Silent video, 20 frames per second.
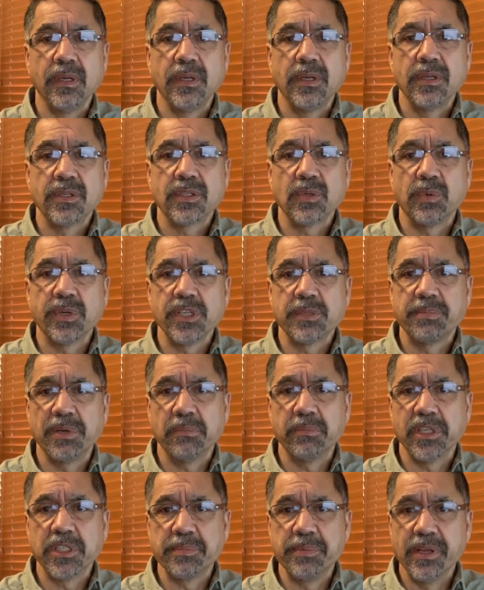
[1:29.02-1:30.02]
So what is
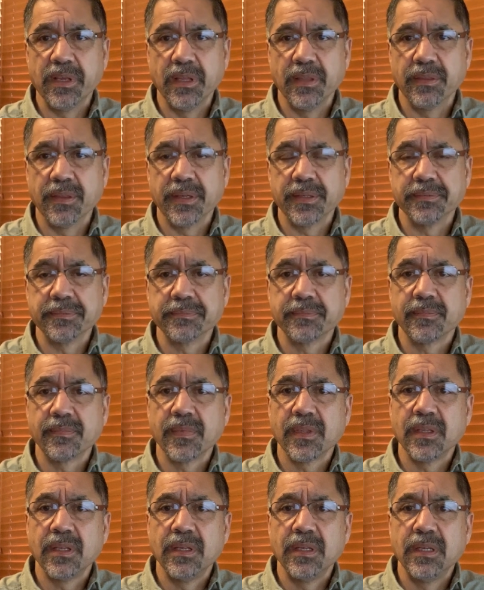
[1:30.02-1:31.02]
public speaking then?
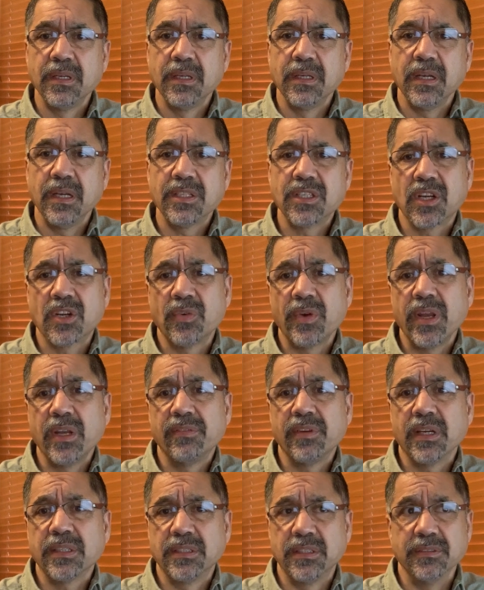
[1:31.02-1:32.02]
It's a creative
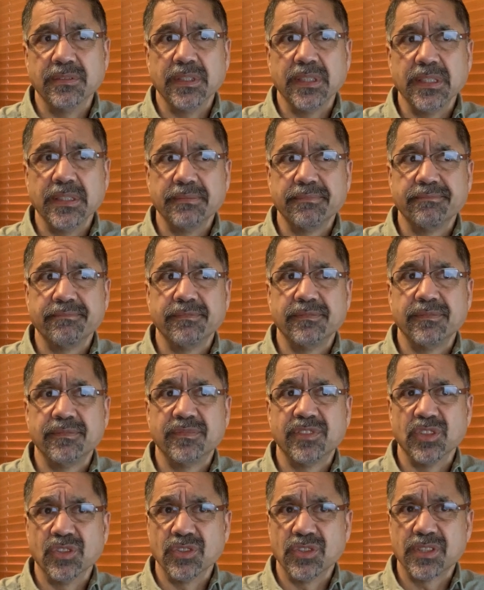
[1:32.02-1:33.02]
activity.
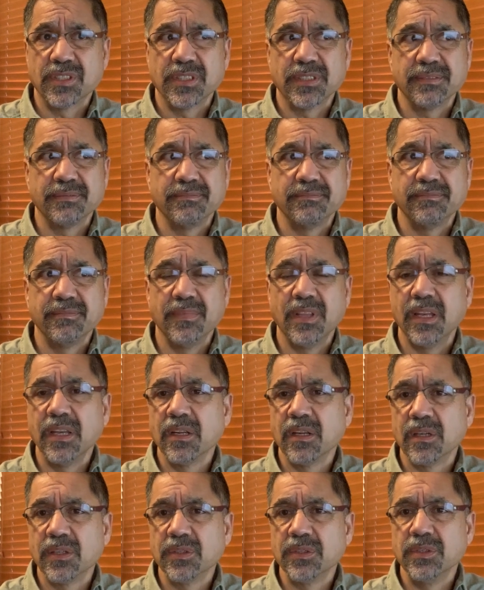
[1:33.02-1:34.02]
First, that
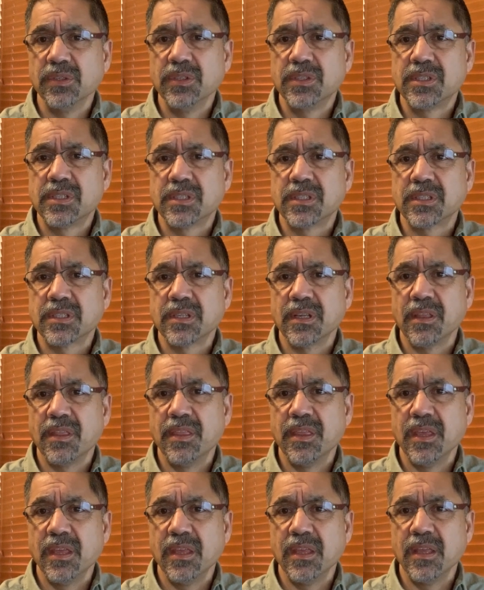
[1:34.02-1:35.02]
includes
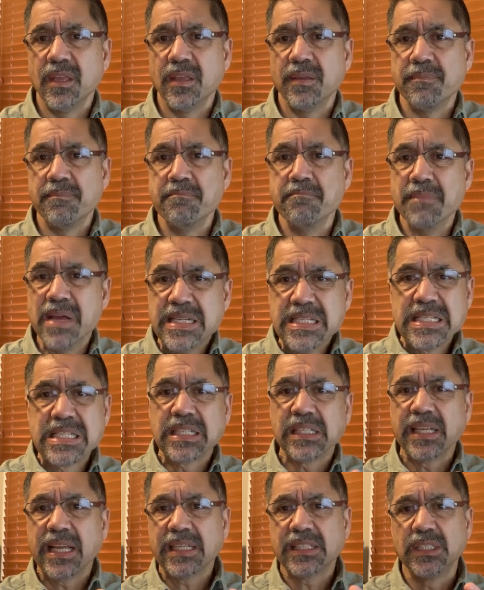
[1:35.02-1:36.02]
the
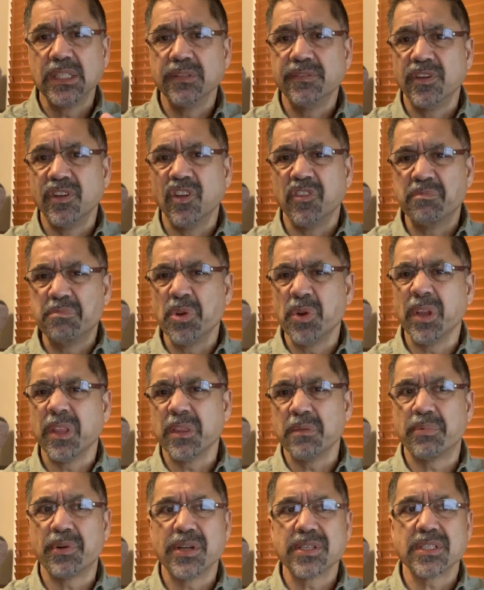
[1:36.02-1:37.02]
mental activity of putting the
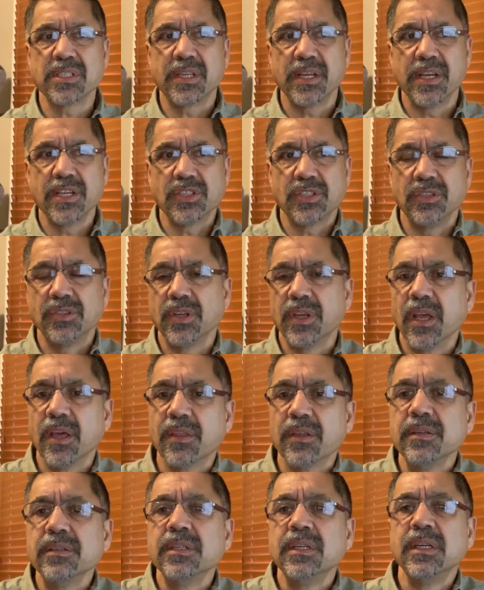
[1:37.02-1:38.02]
presentation
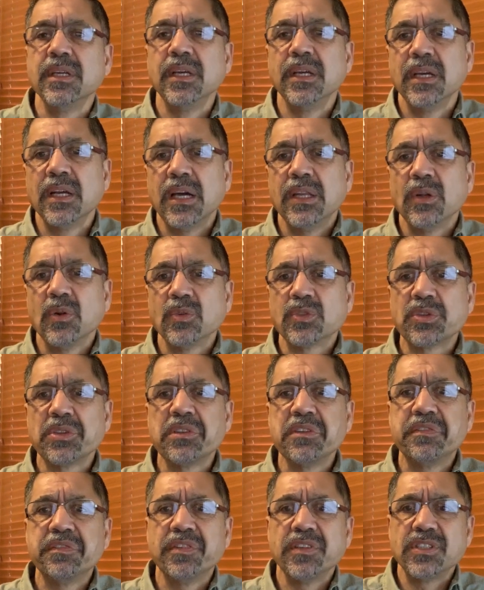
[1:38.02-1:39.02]
together and also
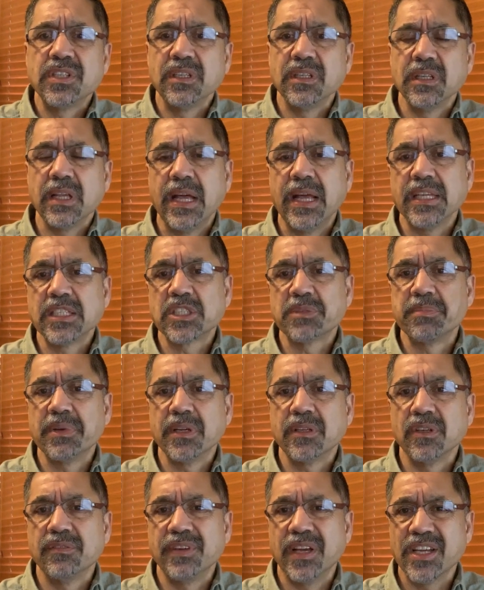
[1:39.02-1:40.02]
the physical
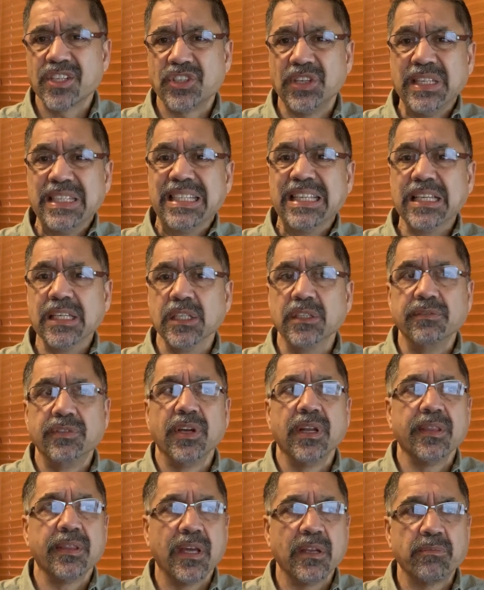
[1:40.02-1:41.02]
aspect of actually
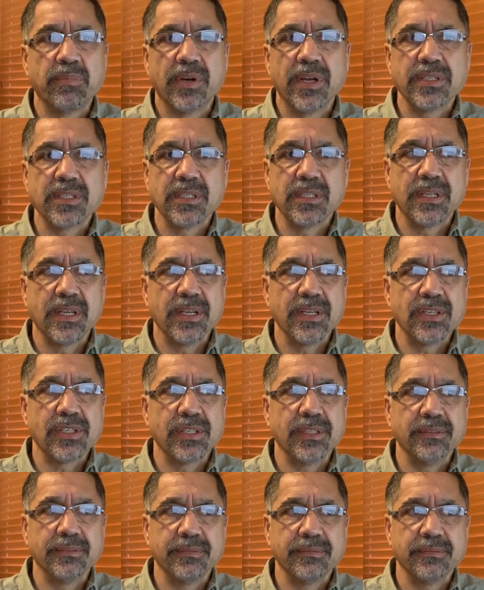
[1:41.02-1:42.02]
delivering that presentation.